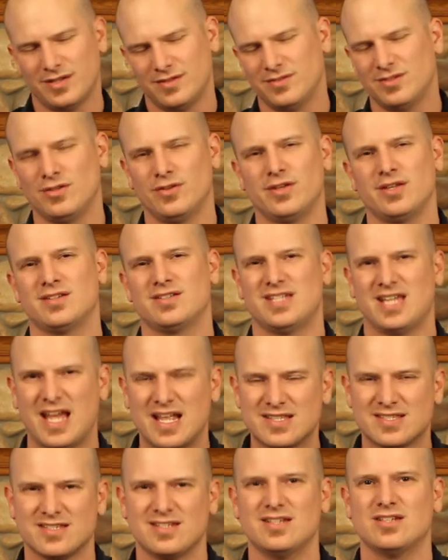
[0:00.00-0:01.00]
you know, the
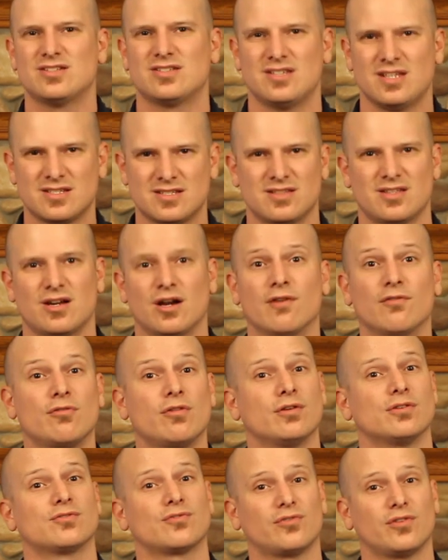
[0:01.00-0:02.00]
intensity just isn't there of
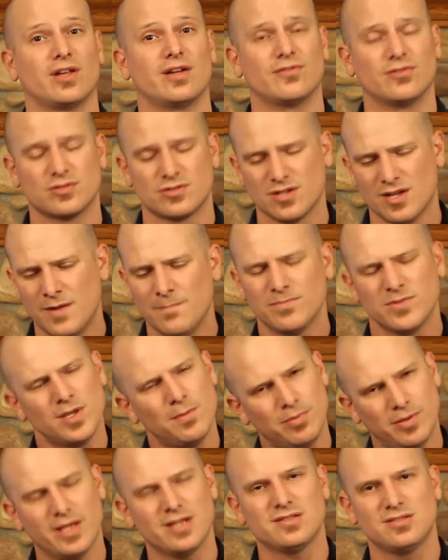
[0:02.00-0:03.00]
those flavors.
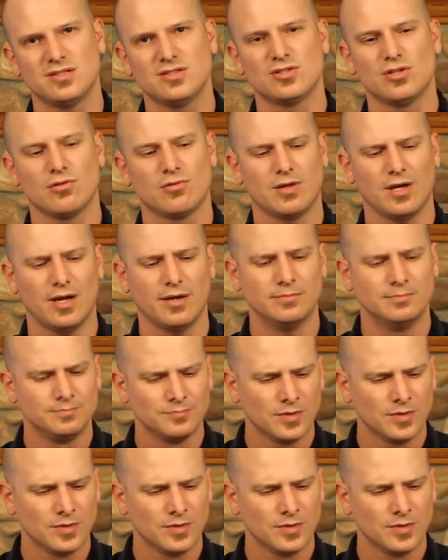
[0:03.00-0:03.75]
Complexity's okay.